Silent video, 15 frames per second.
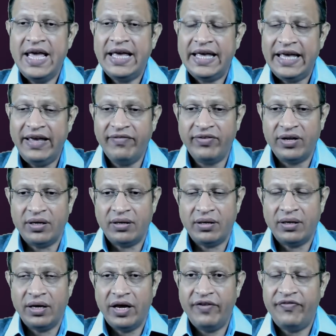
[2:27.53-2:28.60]
even
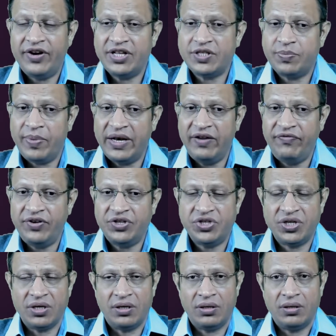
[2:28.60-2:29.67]
if it is
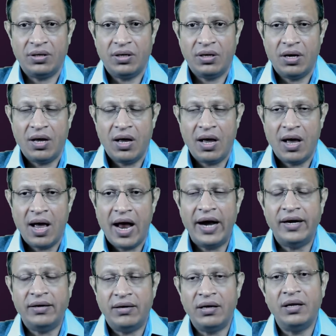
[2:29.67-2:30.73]
beneficial
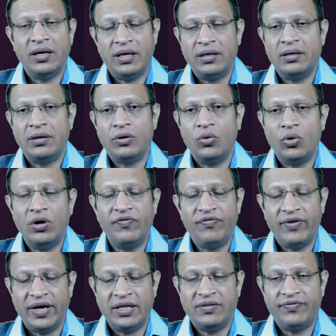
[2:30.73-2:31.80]
and done in good
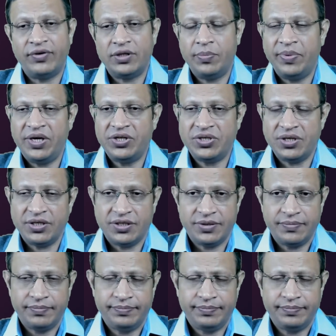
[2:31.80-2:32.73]
faith for the patient.